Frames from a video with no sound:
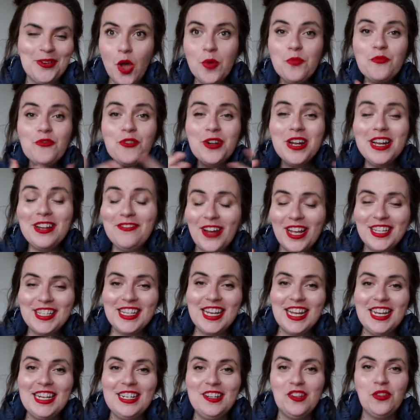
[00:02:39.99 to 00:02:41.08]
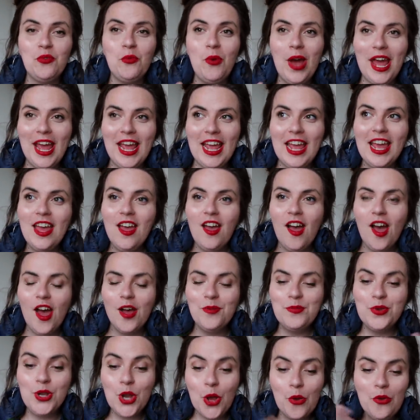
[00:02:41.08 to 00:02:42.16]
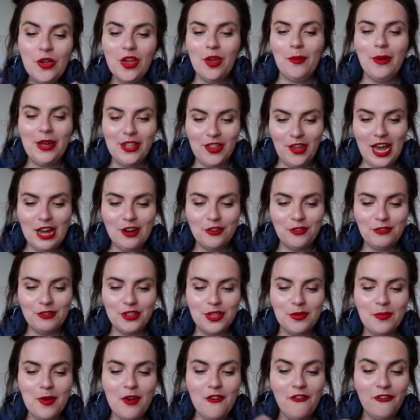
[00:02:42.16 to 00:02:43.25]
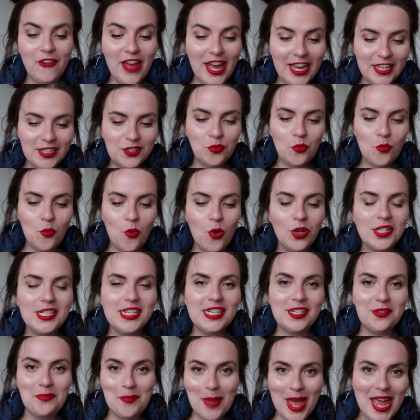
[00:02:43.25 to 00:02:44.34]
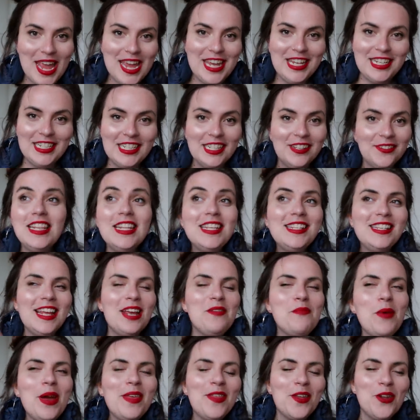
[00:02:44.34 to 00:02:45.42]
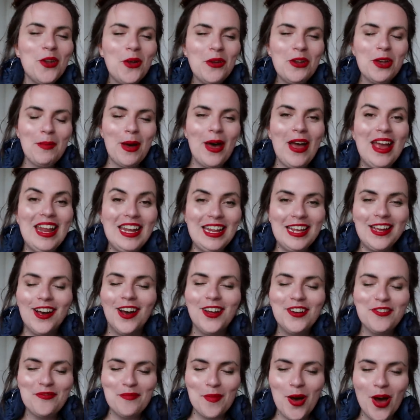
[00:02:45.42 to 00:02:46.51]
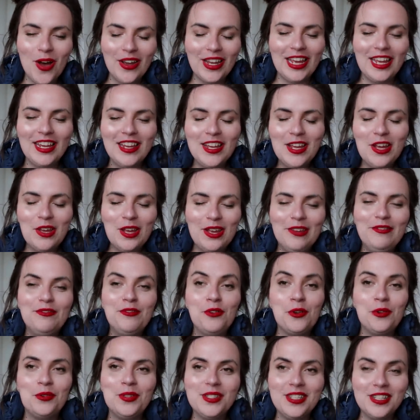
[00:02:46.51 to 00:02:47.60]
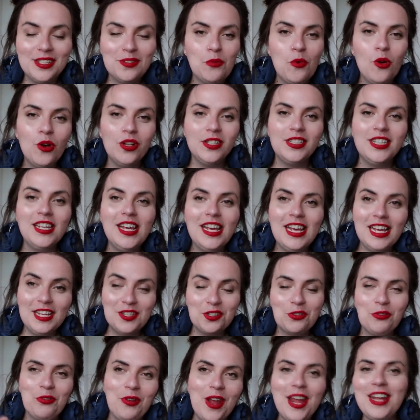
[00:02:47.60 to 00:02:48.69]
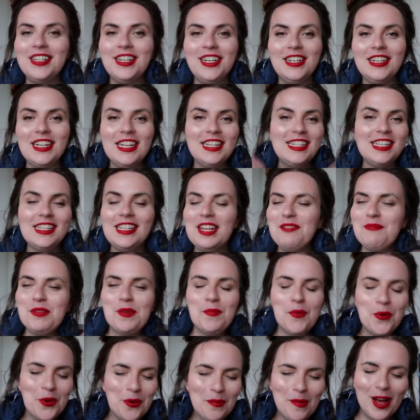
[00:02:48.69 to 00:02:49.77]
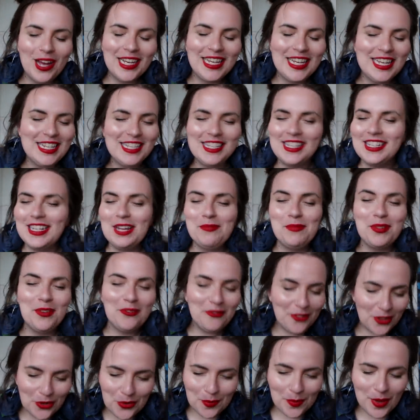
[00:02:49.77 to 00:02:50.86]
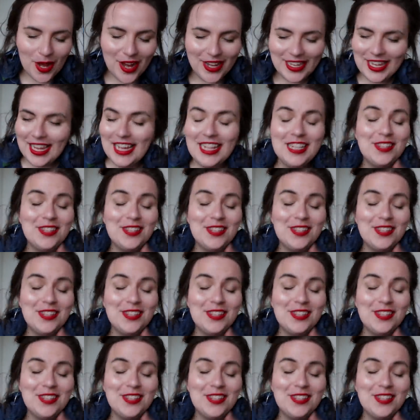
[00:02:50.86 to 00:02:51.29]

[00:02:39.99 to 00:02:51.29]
I'm really fascinated in the way knowing about the algorithm affects what is made. In the same way that knowing about any kind of market influences what is created, it's the same with the book market, it's the same with the film market.